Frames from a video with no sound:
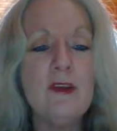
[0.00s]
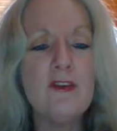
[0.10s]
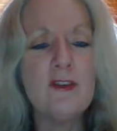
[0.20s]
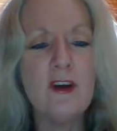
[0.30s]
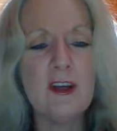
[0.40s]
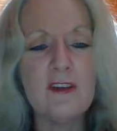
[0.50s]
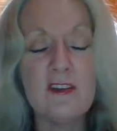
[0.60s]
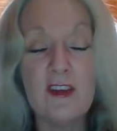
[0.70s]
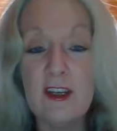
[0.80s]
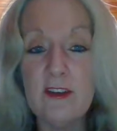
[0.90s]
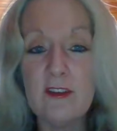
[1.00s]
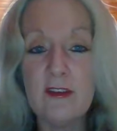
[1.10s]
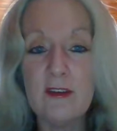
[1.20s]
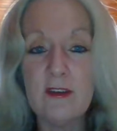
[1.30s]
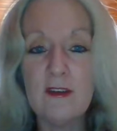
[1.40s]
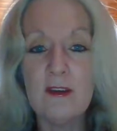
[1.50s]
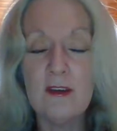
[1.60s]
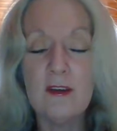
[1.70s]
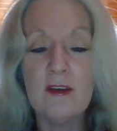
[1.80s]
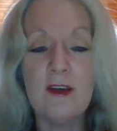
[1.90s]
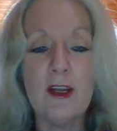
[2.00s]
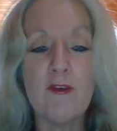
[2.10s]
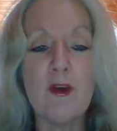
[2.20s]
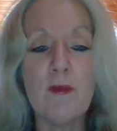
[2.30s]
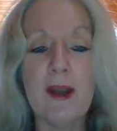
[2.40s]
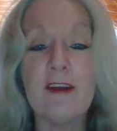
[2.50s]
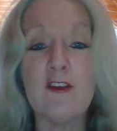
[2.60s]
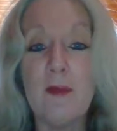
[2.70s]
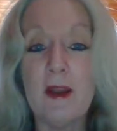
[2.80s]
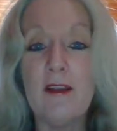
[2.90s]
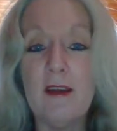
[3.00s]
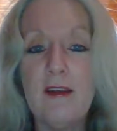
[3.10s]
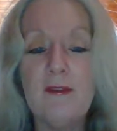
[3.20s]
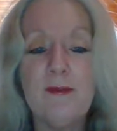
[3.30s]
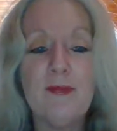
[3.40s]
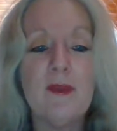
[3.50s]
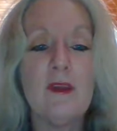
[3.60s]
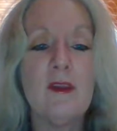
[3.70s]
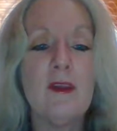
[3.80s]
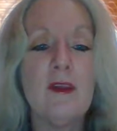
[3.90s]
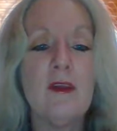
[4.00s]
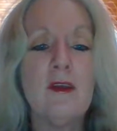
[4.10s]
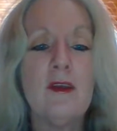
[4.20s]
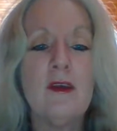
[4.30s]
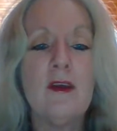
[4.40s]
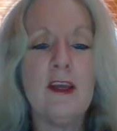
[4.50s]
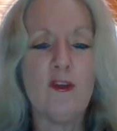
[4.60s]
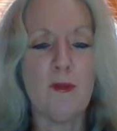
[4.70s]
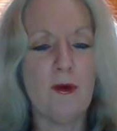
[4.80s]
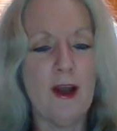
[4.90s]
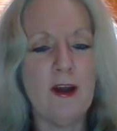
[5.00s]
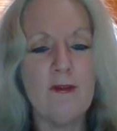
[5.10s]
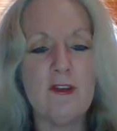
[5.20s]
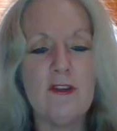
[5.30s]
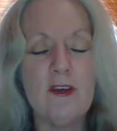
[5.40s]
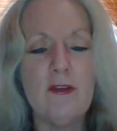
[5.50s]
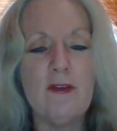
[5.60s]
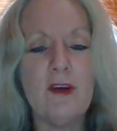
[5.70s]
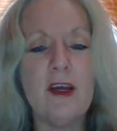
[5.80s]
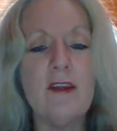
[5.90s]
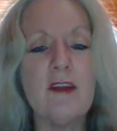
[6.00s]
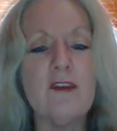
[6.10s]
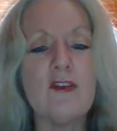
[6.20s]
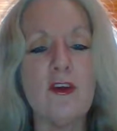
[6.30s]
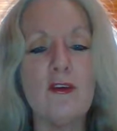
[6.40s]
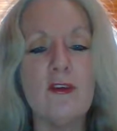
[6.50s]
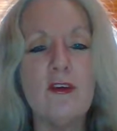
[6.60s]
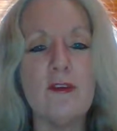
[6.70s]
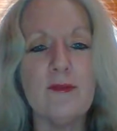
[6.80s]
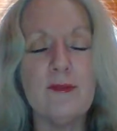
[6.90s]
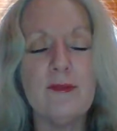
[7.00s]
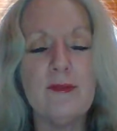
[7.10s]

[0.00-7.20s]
desires status, and I put in brackets better than, is proud of itself, and the list goes on.